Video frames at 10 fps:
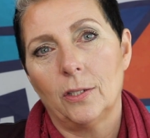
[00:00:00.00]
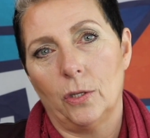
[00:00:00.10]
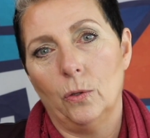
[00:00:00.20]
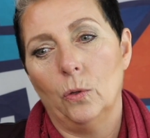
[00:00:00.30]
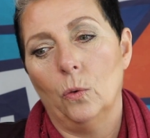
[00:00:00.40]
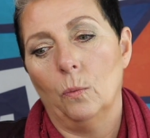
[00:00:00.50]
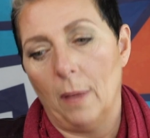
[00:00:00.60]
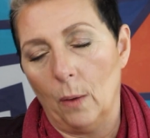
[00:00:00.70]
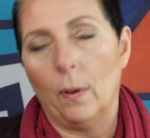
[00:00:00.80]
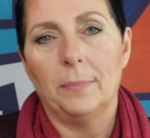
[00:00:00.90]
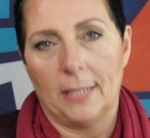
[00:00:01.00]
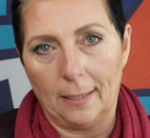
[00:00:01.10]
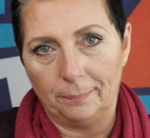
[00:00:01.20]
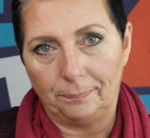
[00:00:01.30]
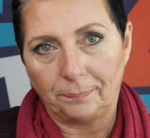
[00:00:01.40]
to my
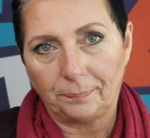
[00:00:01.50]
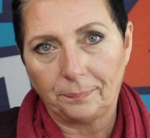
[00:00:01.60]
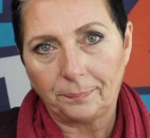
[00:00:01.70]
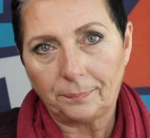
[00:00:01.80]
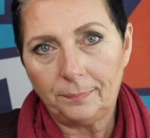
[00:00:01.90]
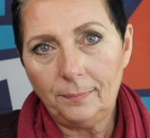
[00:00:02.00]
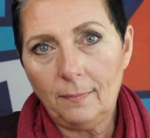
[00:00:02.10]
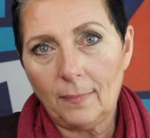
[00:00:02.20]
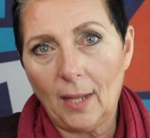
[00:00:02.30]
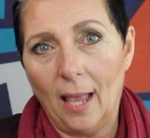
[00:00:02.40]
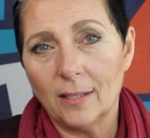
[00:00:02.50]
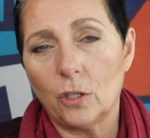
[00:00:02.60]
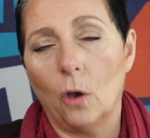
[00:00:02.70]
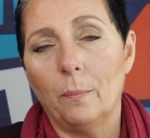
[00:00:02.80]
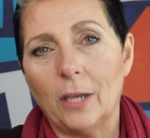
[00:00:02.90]
website. And
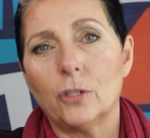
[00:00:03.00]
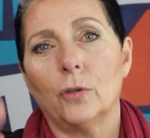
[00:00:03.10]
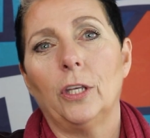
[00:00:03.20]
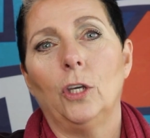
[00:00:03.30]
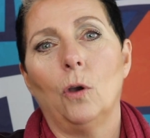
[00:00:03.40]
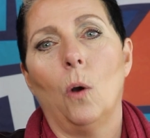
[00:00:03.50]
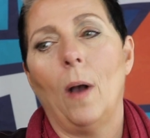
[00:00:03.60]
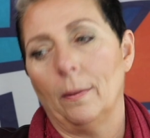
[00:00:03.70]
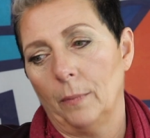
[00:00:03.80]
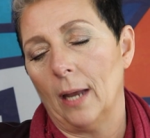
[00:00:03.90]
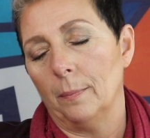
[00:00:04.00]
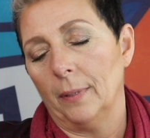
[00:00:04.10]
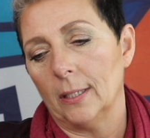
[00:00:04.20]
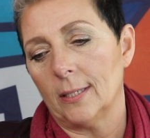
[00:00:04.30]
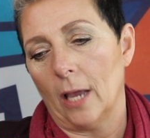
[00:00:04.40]
so make sure that you go out and got them
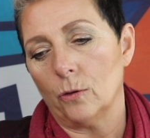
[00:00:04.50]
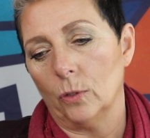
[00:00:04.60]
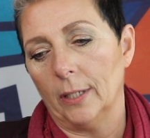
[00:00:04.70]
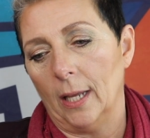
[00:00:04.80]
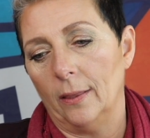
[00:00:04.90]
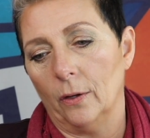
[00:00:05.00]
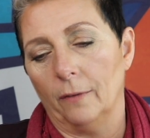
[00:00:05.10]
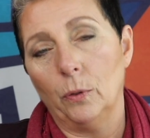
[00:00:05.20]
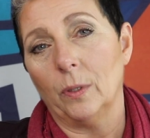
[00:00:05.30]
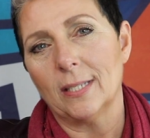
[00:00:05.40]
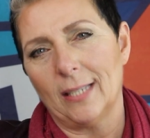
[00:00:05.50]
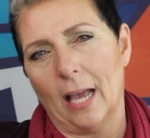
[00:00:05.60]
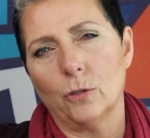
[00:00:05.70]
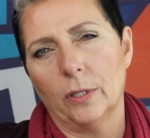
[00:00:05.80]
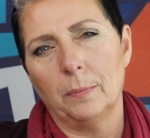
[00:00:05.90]
scheduled in there. If you can
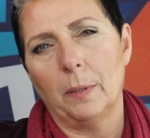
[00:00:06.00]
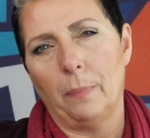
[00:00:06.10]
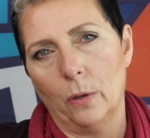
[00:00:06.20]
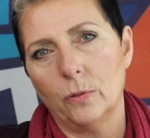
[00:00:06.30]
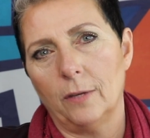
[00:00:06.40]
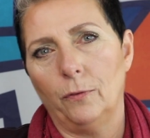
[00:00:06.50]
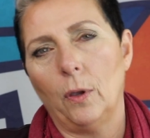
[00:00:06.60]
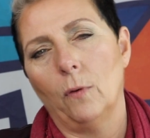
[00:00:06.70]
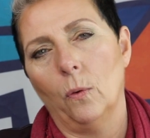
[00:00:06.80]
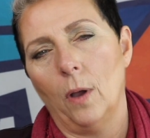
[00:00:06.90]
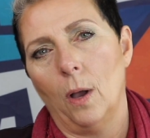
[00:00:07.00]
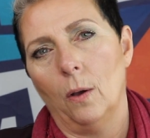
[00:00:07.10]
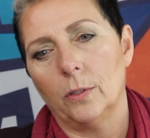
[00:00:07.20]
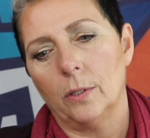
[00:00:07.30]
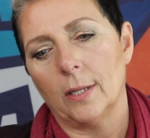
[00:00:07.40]
schedule them to post, if you have
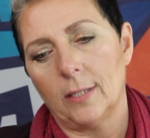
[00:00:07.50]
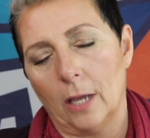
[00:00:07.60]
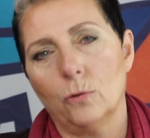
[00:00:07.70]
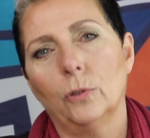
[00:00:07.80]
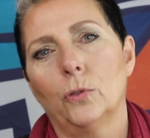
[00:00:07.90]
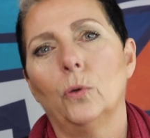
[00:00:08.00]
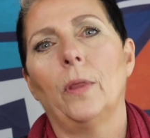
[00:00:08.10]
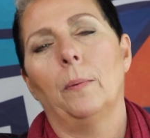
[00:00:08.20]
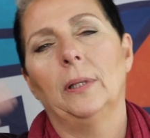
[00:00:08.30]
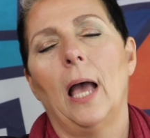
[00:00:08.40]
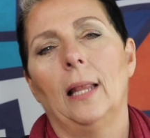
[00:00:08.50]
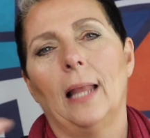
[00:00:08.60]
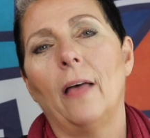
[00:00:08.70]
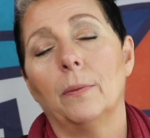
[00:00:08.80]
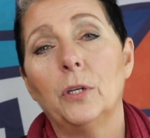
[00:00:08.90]
a scheduler tool that will
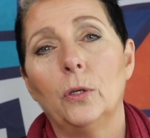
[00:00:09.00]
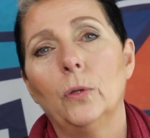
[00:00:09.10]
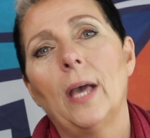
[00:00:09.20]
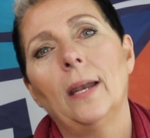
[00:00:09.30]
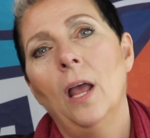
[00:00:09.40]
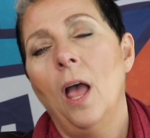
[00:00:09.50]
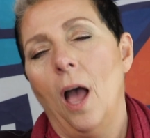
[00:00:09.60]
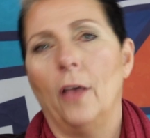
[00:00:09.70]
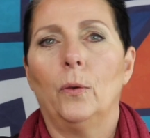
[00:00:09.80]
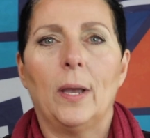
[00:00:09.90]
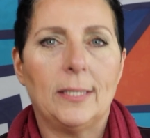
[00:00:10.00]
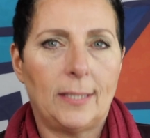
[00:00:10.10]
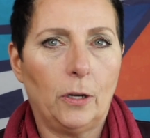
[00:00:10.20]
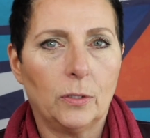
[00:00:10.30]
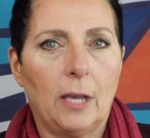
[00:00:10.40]
allow them to do that. Otherwise,
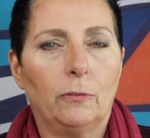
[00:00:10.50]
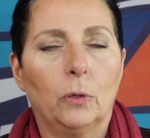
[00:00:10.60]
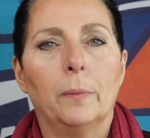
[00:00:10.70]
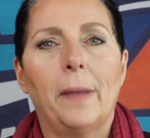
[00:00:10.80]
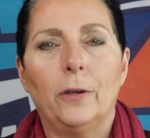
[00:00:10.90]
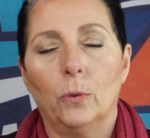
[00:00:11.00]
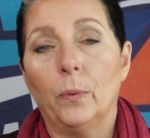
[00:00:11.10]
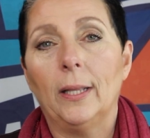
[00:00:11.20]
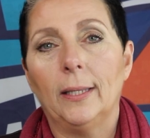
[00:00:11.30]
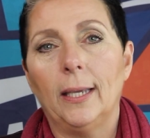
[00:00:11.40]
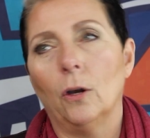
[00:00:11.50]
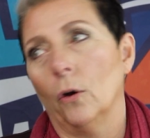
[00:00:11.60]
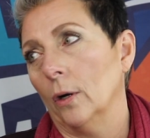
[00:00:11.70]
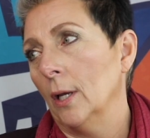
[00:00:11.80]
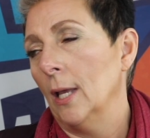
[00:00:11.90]
set yourself a reminder weekly or